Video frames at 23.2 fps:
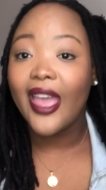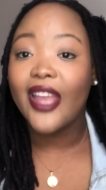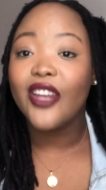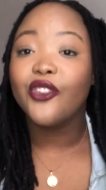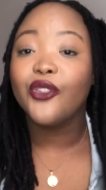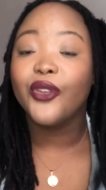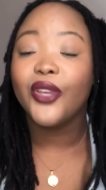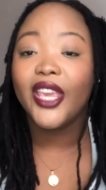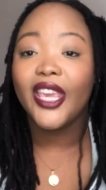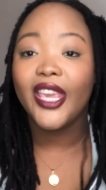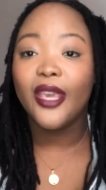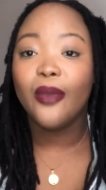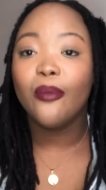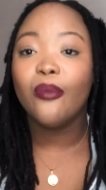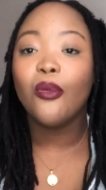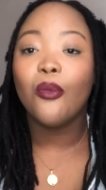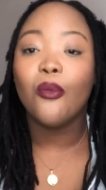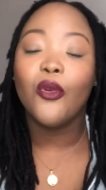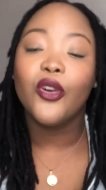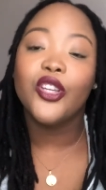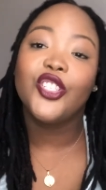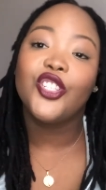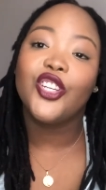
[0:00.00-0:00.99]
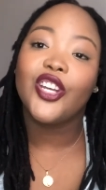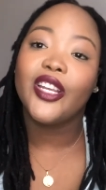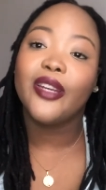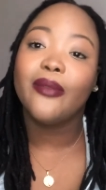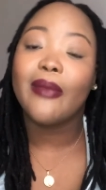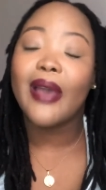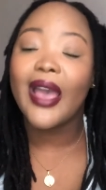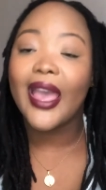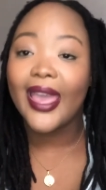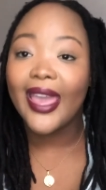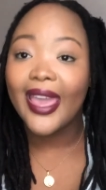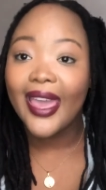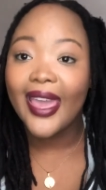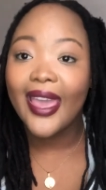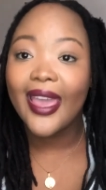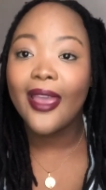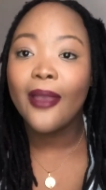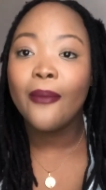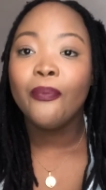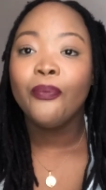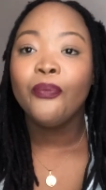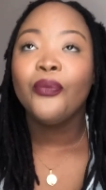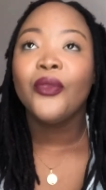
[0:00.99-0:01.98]
and to keep moisture in my hair.
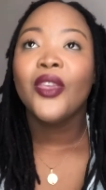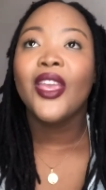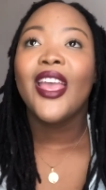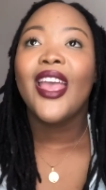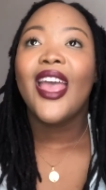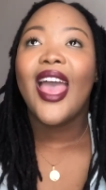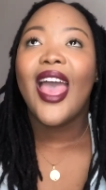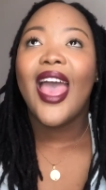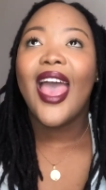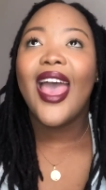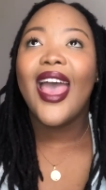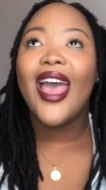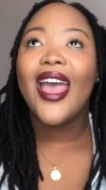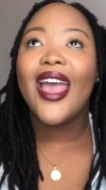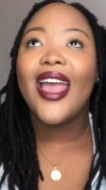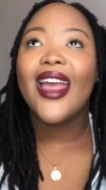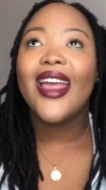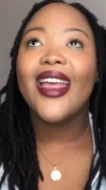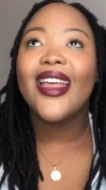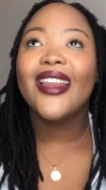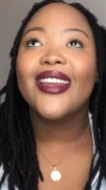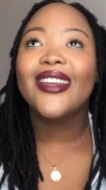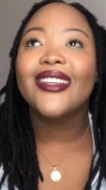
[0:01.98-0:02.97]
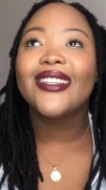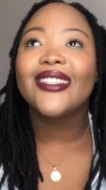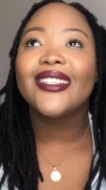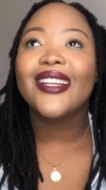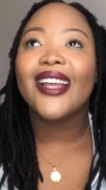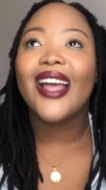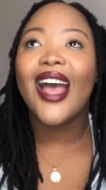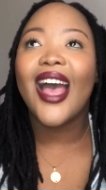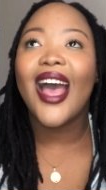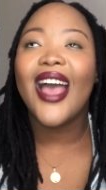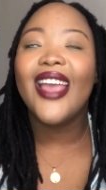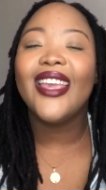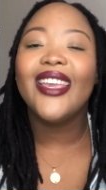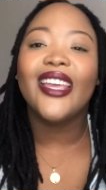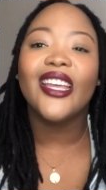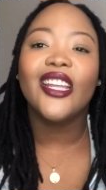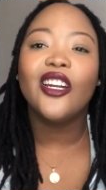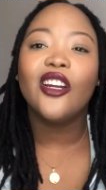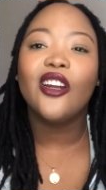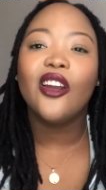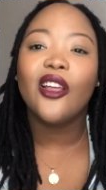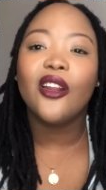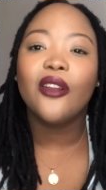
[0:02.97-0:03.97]
And I get
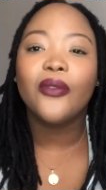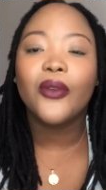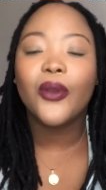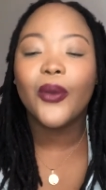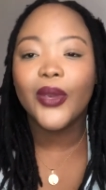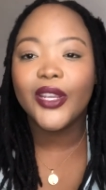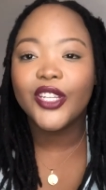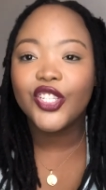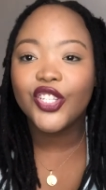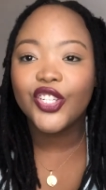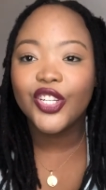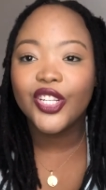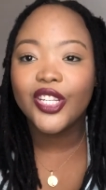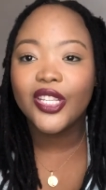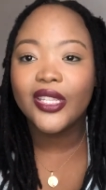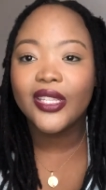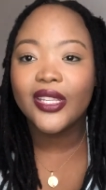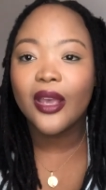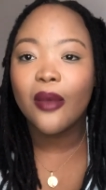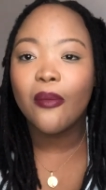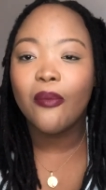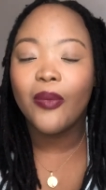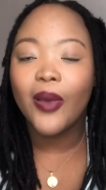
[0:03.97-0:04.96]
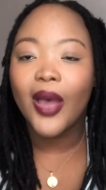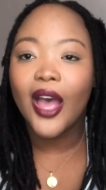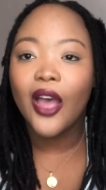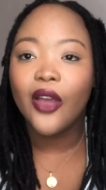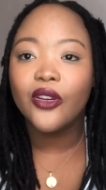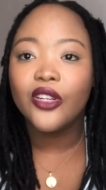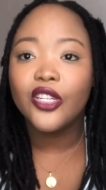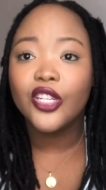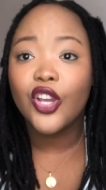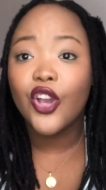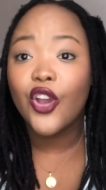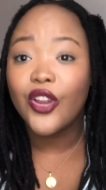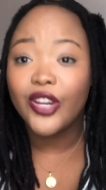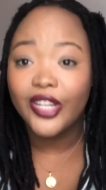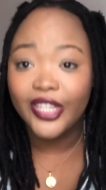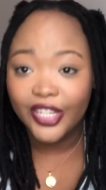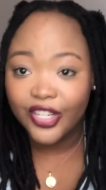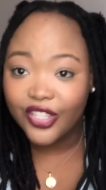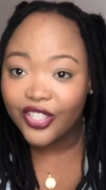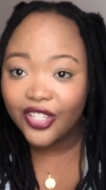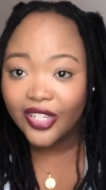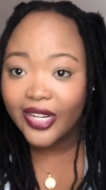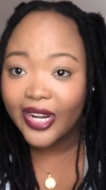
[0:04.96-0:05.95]
a lot of questions about
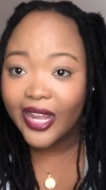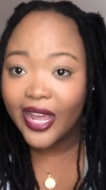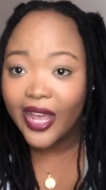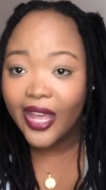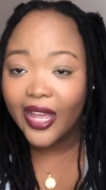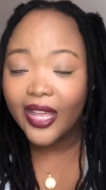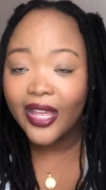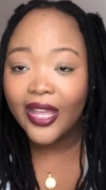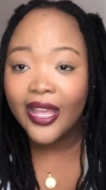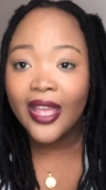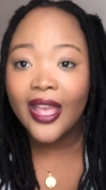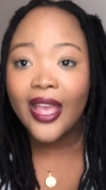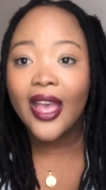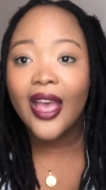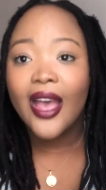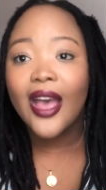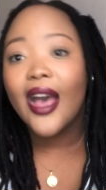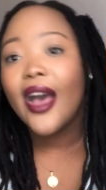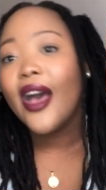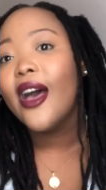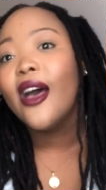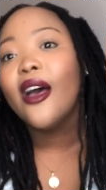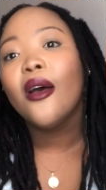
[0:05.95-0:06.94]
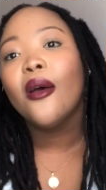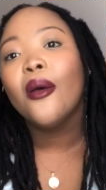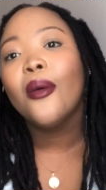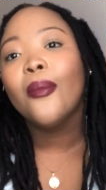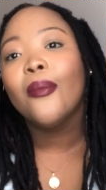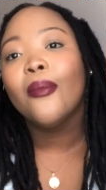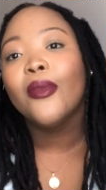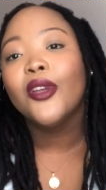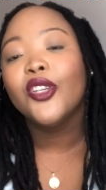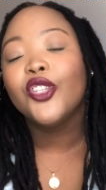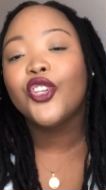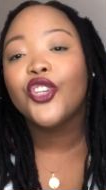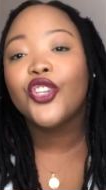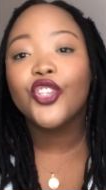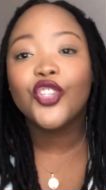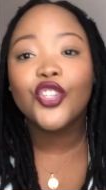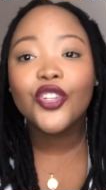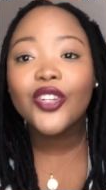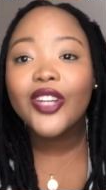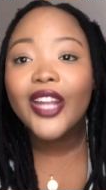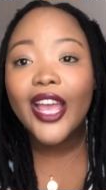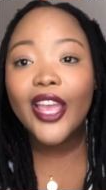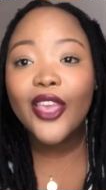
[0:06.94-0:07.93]
conditioner.
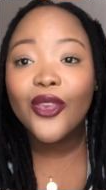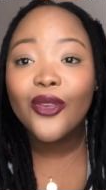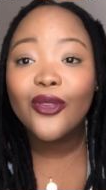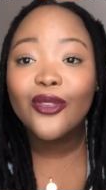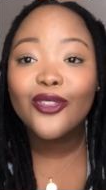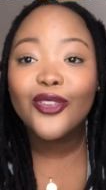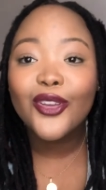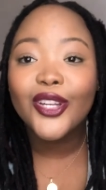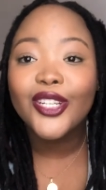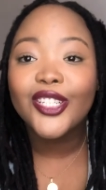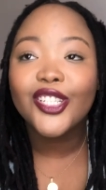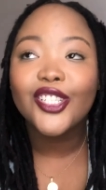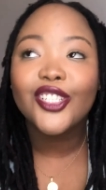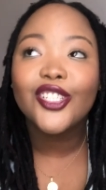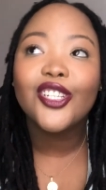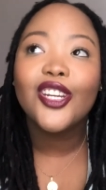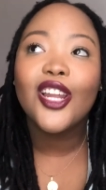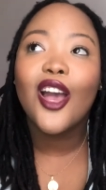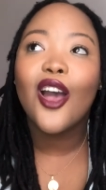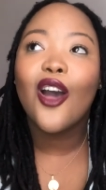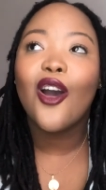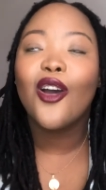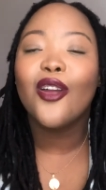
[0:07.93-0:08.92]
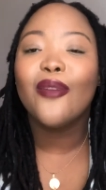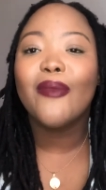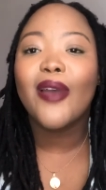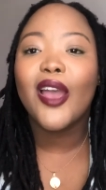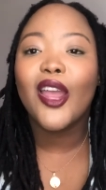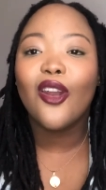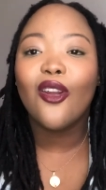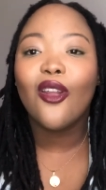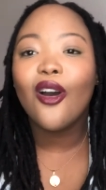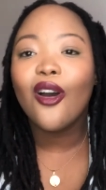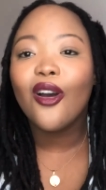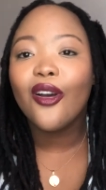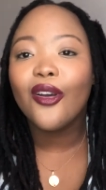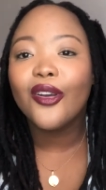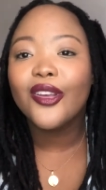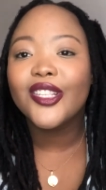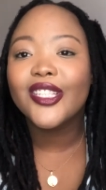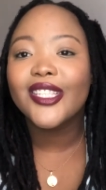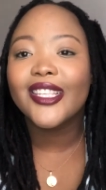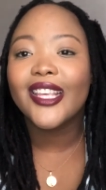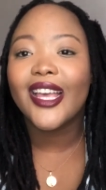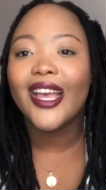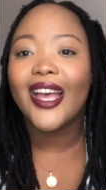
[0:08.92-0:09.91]
Should I use conditioner on my
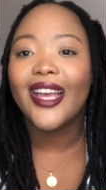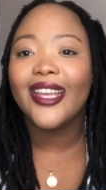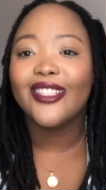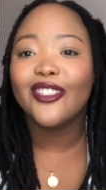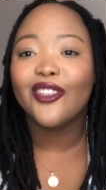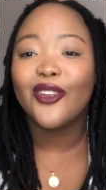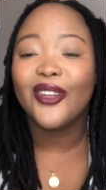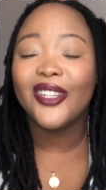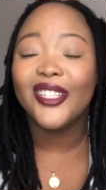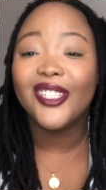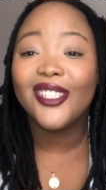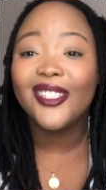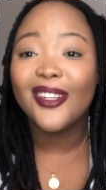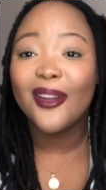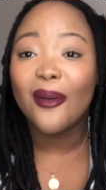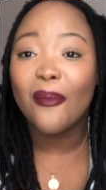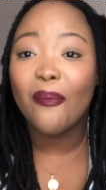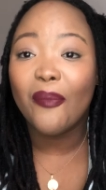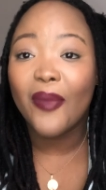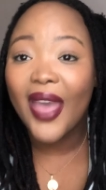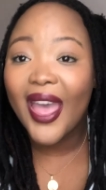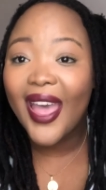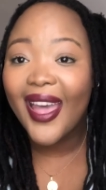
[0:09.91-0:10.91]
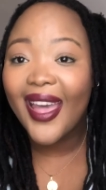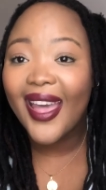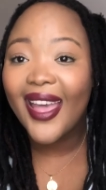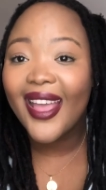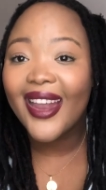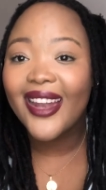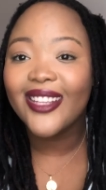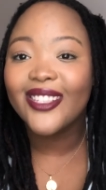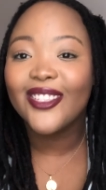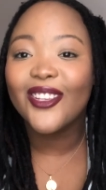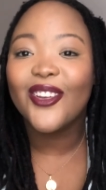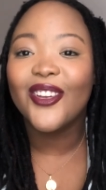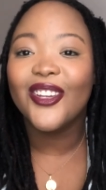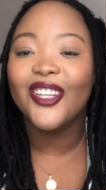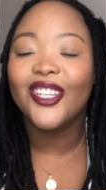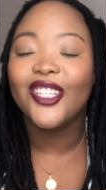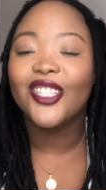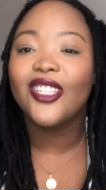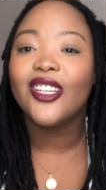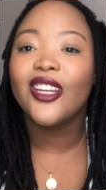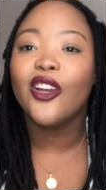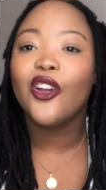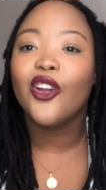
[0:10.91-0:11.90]
locs? Is conditioner bad? Is
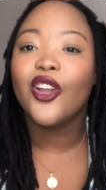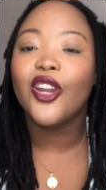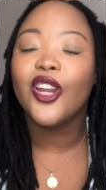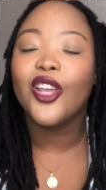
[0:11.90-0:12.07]
conditioner